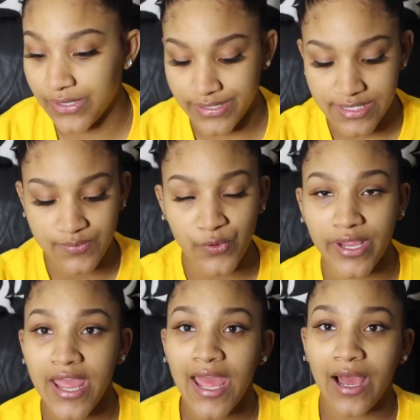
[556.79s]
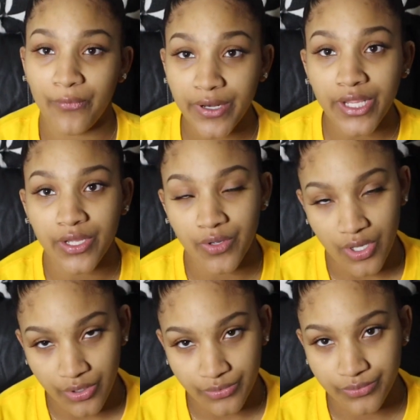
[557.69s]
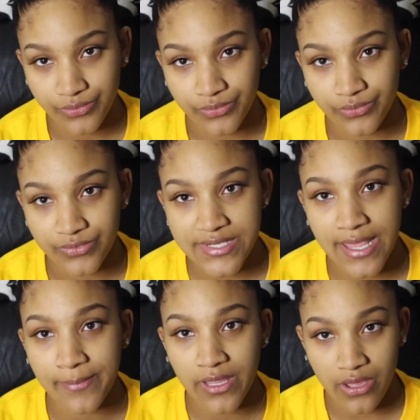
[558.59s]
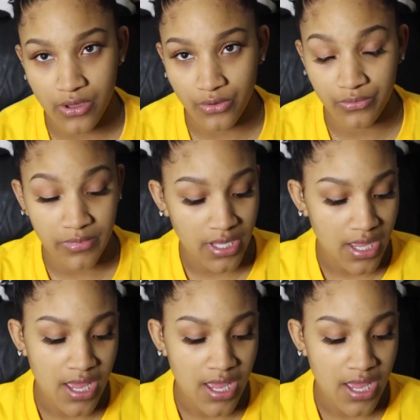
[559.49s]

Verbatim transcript: you at this point. I wanna go home. Take me home.